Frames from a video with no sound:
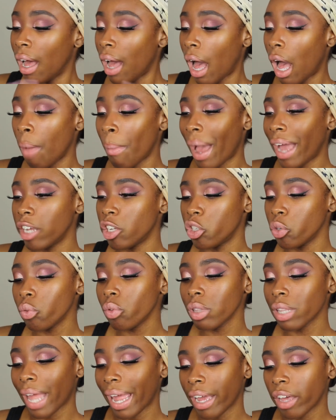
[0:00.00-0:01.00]
I do
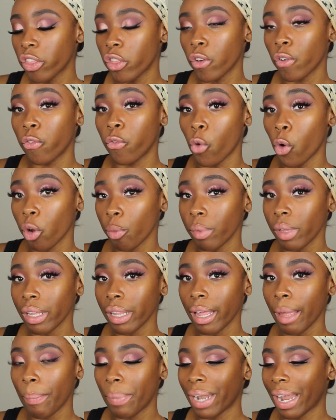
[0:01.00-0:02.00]
like the
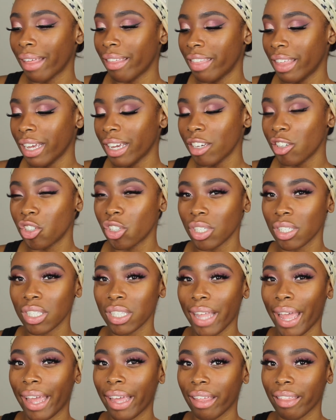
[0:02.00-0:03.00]
formula, but I think it's just
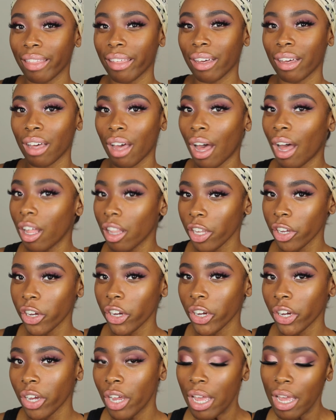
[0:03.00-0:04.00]
like the
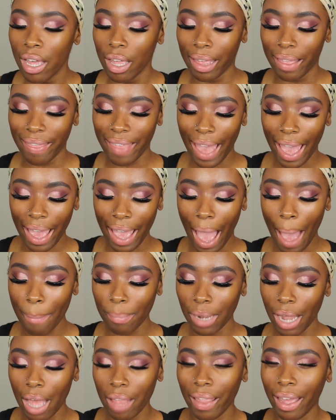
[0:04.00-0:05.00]
color that
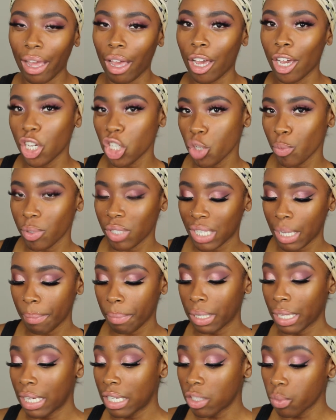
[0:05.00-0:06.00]
I'm not like 100%
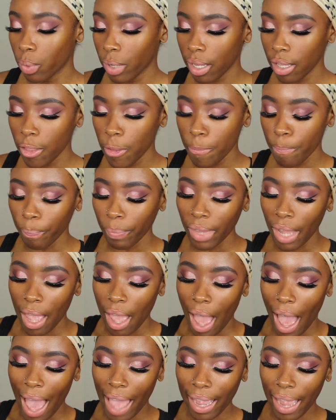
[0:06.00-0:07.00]
pleased with.
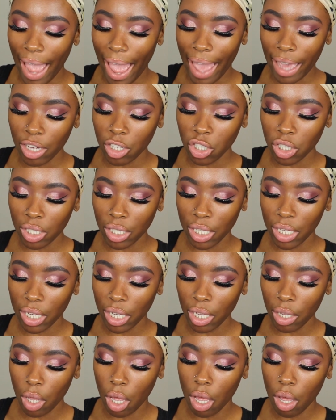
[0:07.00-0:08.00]
I
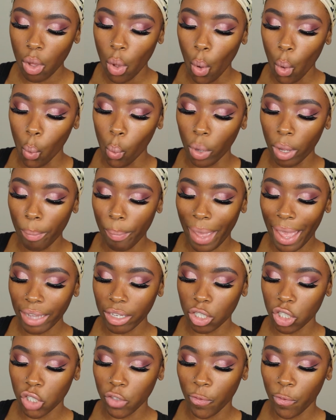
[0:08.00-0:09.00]
actually went back
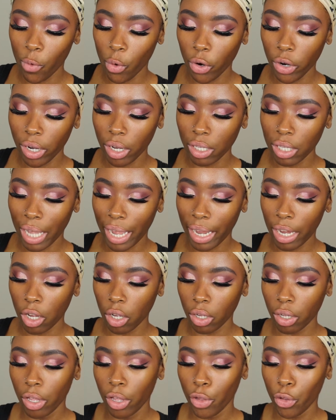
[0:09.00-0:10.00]
to Sephora
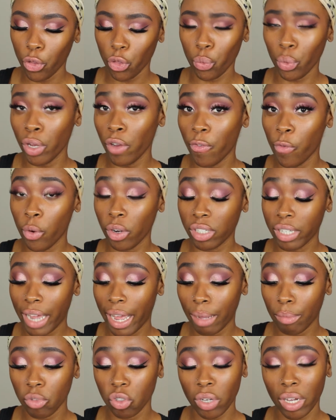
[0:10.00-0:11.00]
like 3 or 4
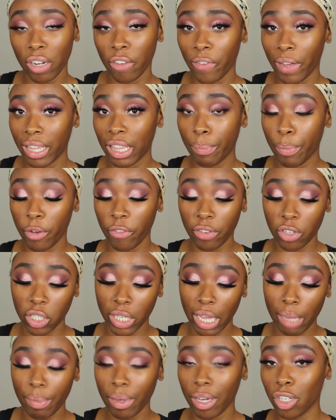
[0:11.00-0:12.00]
times trying to find the perfect
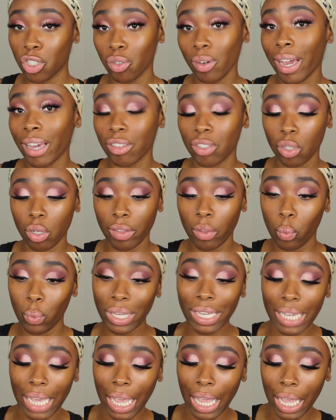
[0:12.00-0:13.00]
shade, because you guys know that
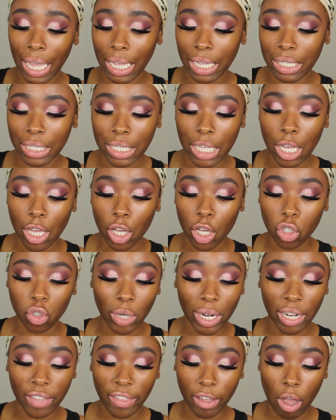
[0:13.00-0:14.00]
we can't
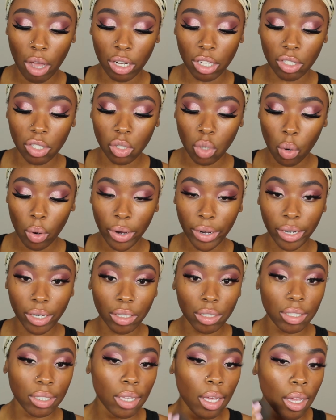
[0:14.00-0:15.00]
try anything on in
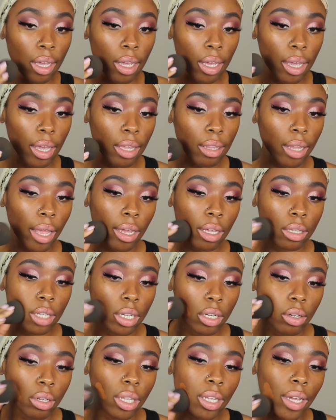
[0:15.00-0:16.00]
stores. And like
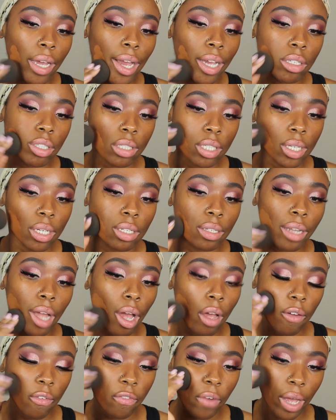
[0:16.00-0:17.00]
literally I just could
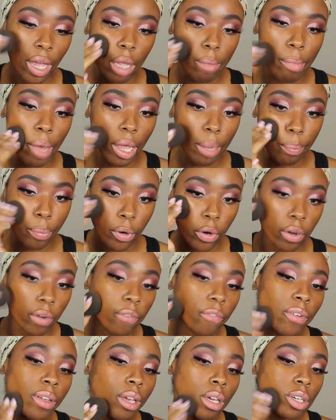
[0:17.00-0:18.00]
not find my
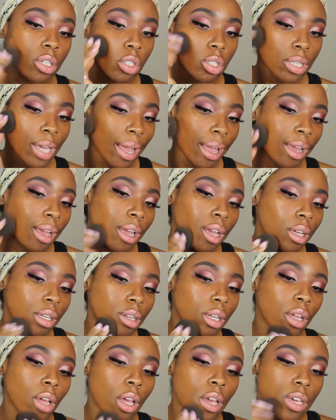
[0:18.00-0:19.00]
perfect shade.
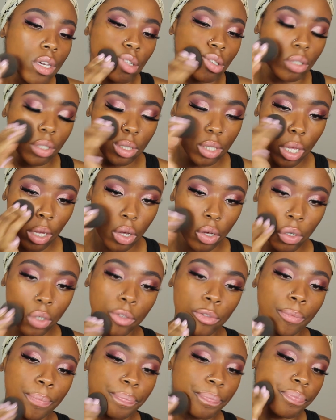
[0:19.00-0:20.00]

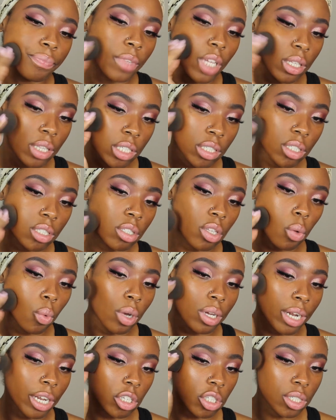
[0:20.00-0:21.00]
So this is the
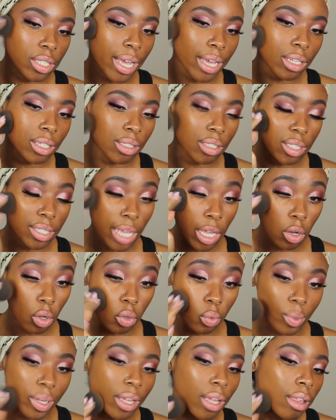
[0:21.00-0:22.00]
one I just kind of
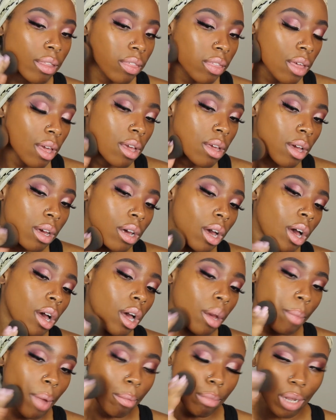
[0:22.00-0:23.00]
settled with.
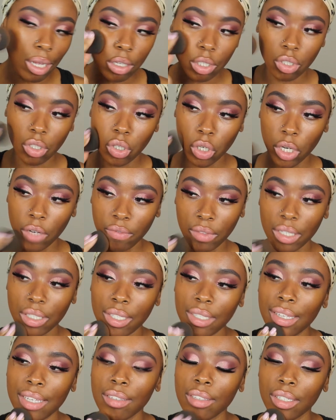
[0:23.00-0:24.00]
I'm not sure if this
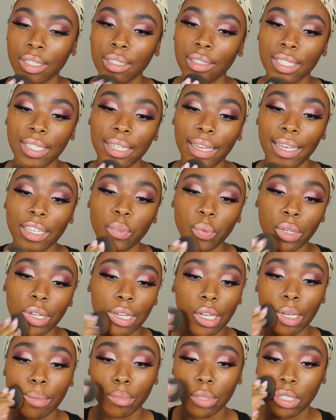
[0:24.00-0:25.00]
is as good as it gets when it
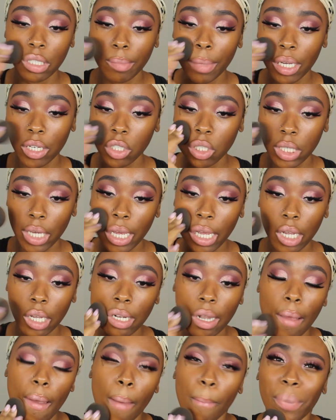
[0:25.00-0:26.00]
comes to my
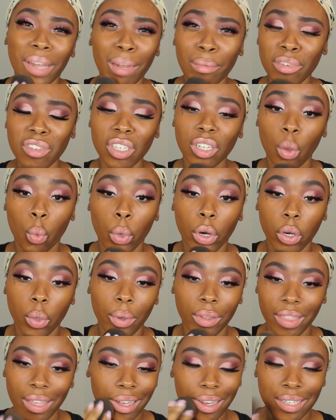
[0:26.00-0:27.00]
shade, but I'm just gonna work
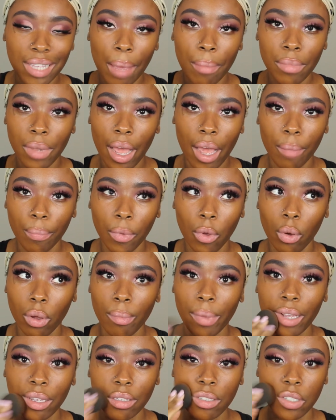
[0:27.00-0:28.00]
with it because I'm not going
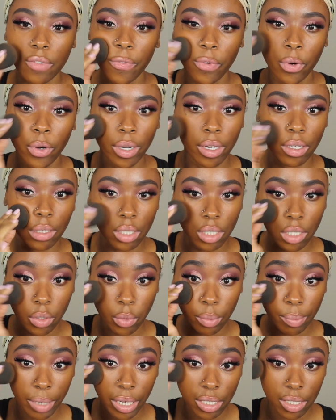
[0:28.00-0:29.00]
back to Sephora to
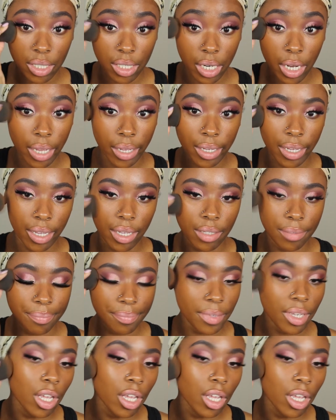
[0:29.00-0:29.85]
replace it again.